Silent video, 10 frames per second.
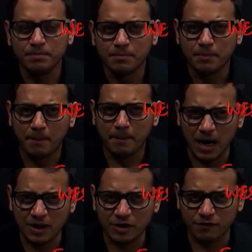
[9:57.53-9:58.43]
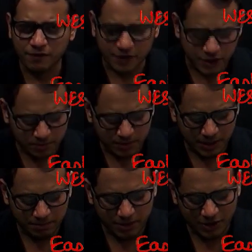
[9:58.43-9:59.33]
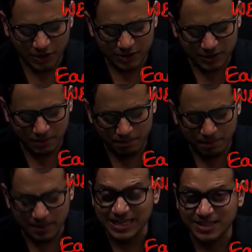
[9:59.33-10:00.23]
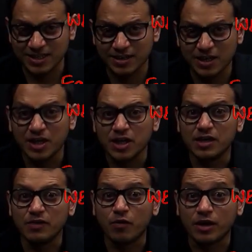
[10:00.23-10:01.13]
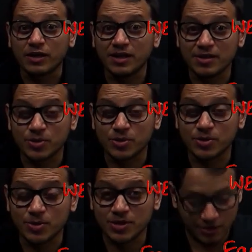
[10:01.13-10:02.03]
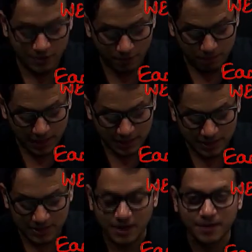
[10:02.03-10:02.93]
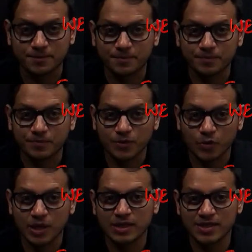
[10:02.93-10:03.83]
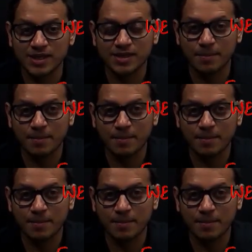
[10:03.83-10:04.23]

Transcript: part of Kashmir because the major water resources of Pakistan, you can see in the map,